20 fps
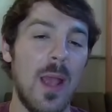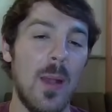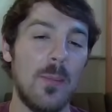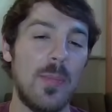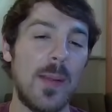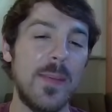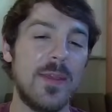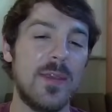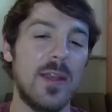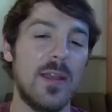
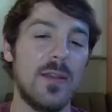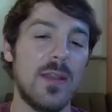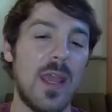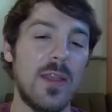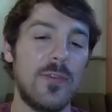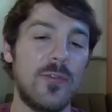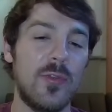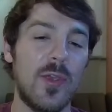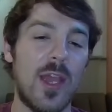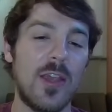Probably could have
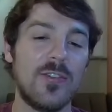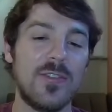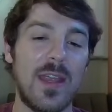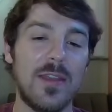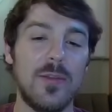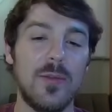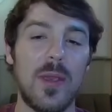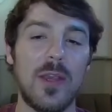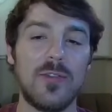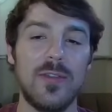Night Slashed.
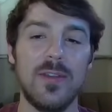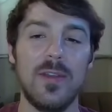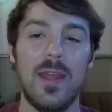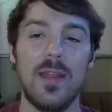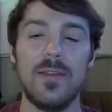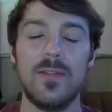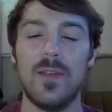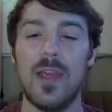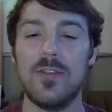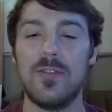I do actually
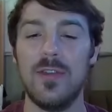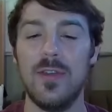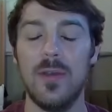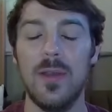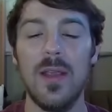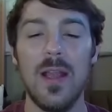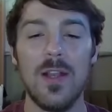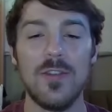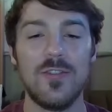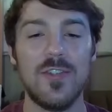Night Slash
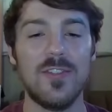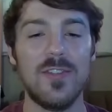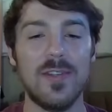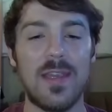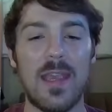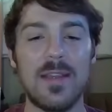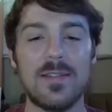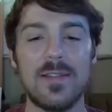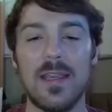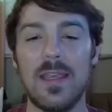here, just in
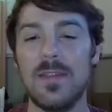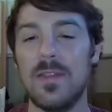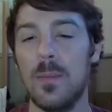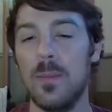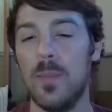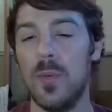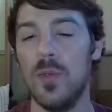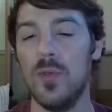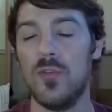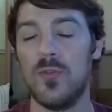case I get the
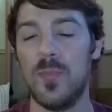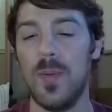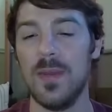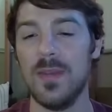boost.